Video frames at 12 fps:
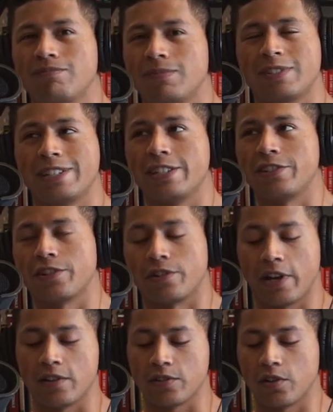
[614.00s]
didn't
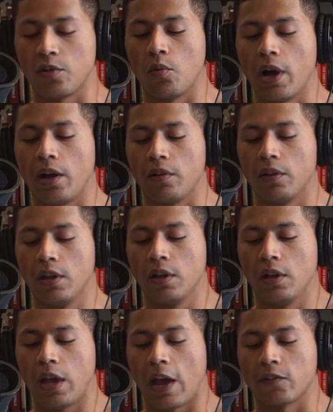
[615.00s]
turn out so well
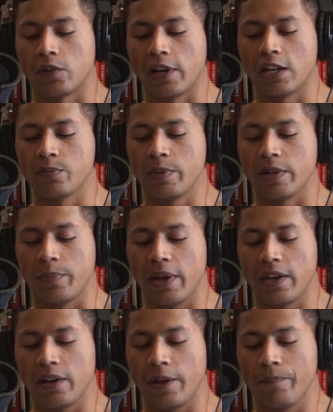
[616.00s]
after he got his big
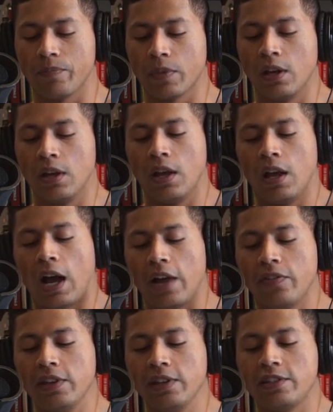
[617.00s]
payday. I
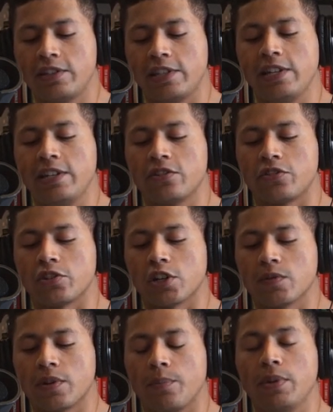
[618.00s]
think CD
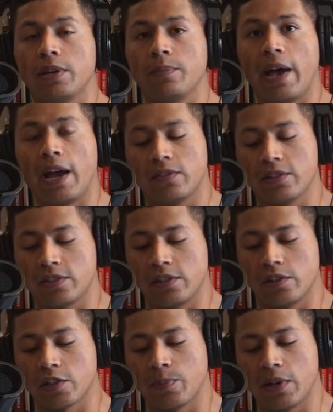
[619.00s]
deserves a big bag this
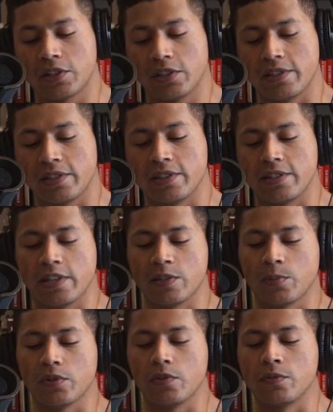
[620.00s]
year, especially since he has
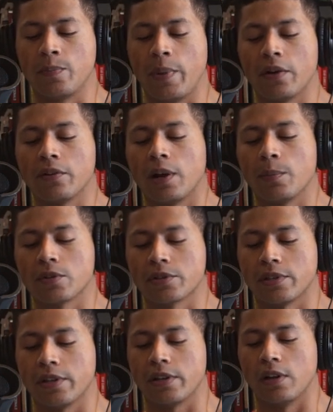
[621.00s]
produced better numbers
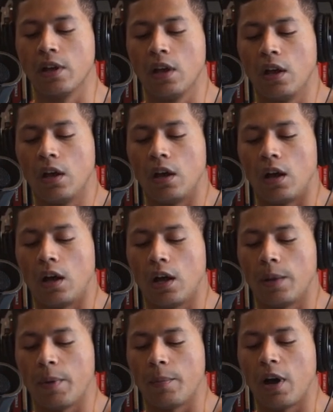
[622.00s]
than
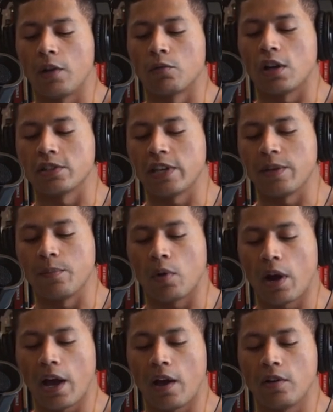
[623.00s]
Amon-Ra St.
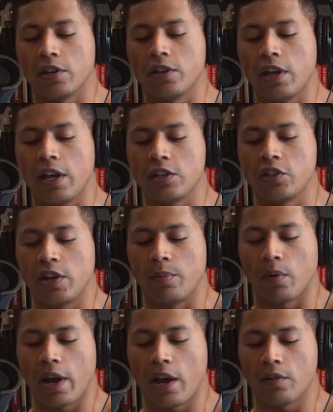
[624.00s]
Brown and A.J.
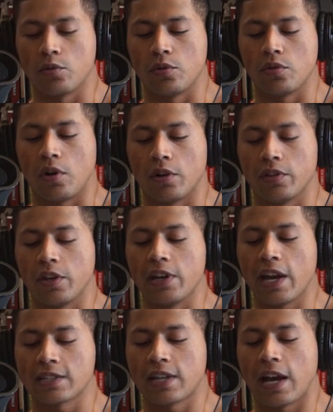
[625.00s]
Brown, who are the
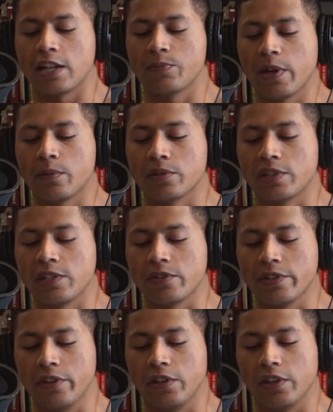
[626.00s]
next highest paid
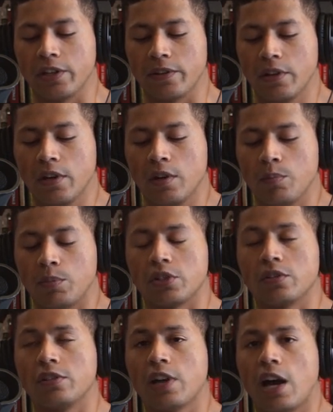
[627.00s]
receivers in the league,
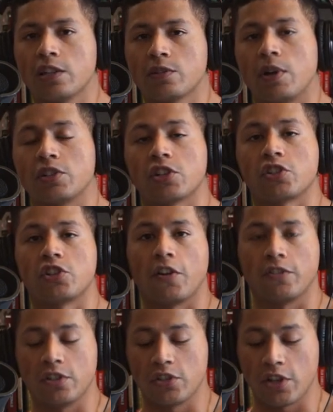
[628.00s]
but not as much as
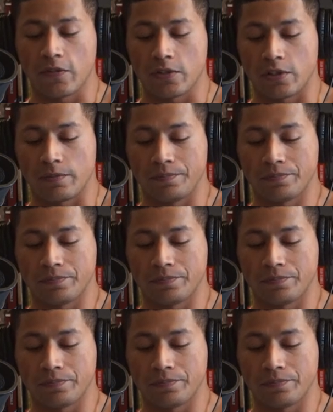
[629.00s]
Justin Jefferson.